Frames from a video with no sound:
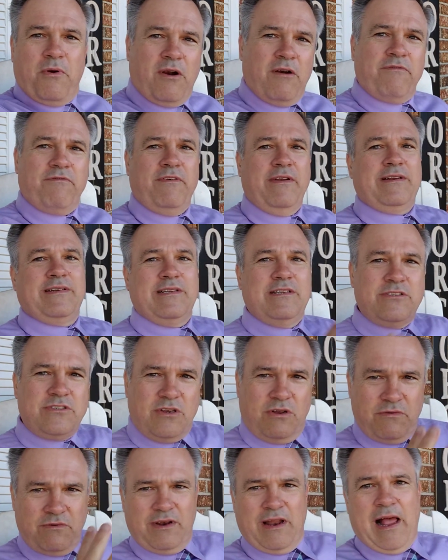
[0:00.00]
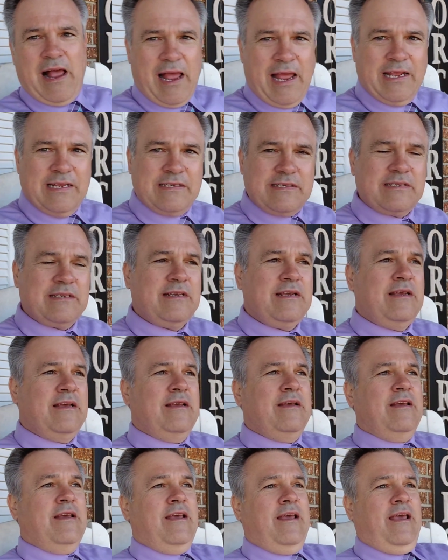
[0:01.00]
perfect and so nice.
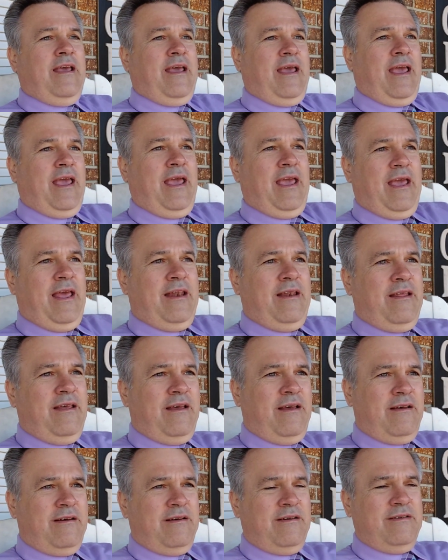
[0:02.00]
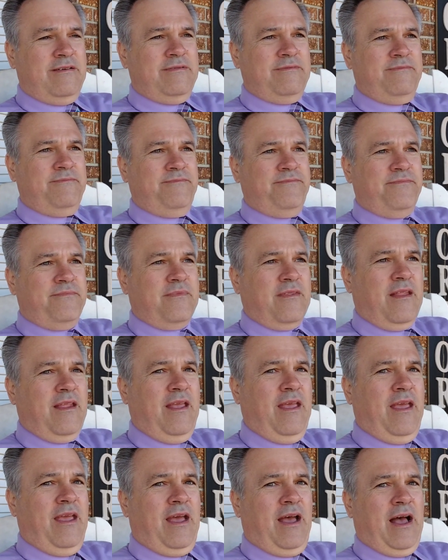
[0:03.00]
And
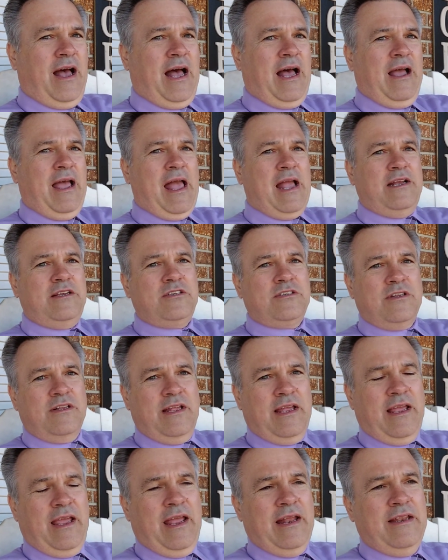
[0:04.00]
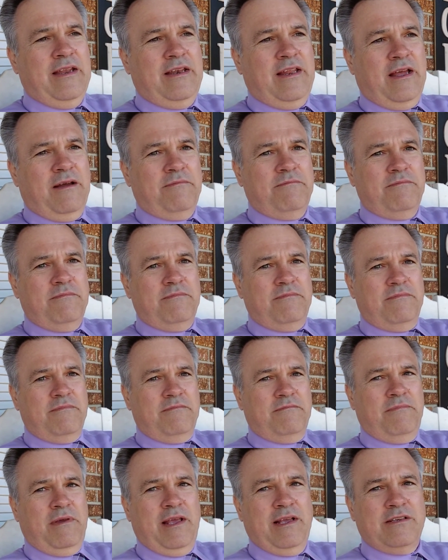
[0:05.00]
I actually ended up
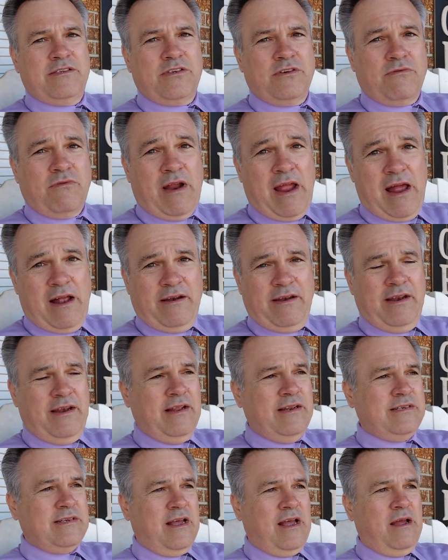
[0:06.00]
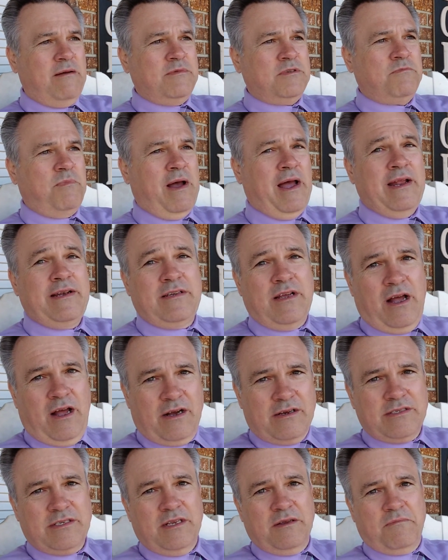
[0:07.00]
being surrounded at times by
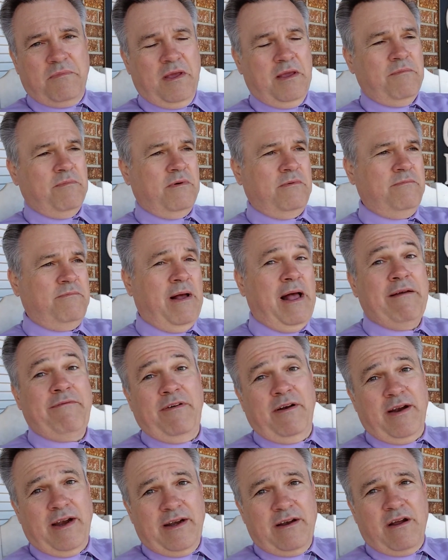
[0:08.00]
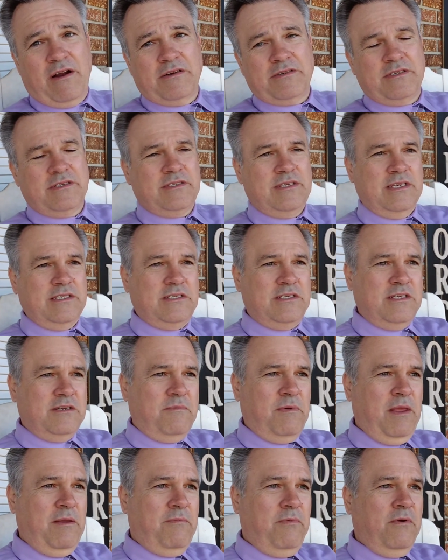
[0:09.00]
toxic people, by very narcissistic
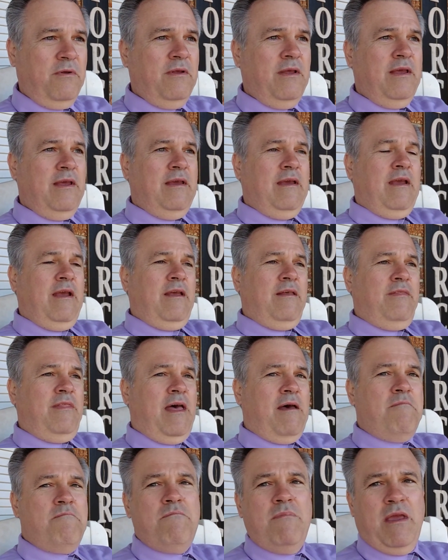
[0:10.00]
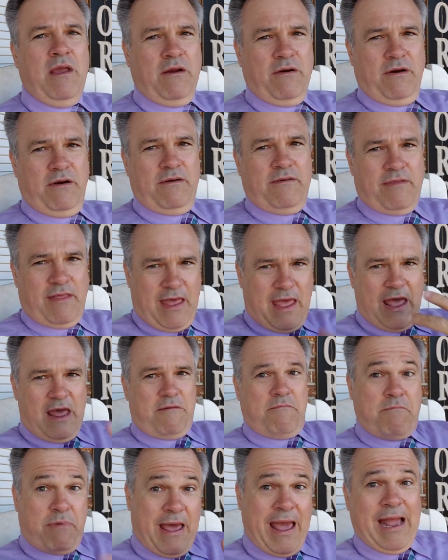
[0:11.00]
people that mirrored
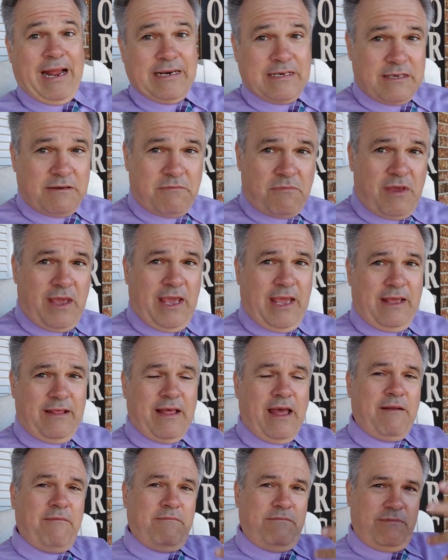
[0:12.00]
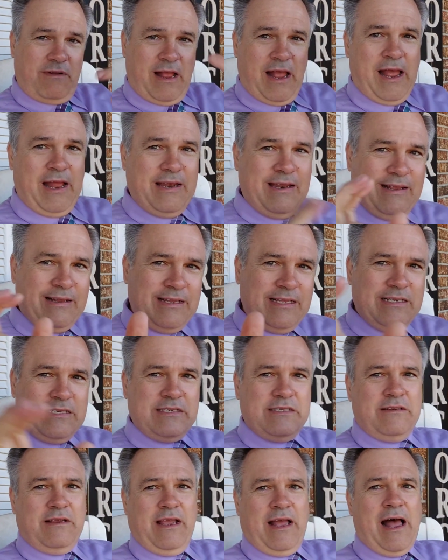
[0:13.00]
that back to me, that
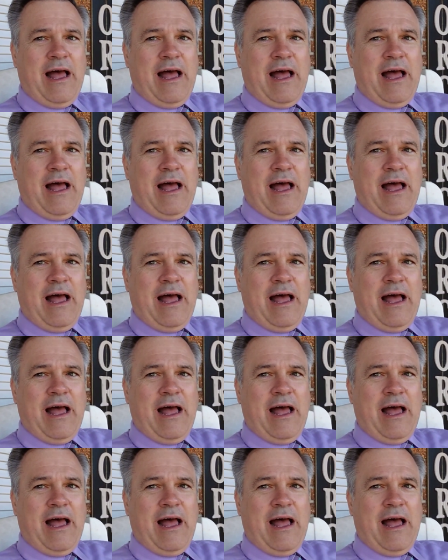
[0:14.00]
idealism.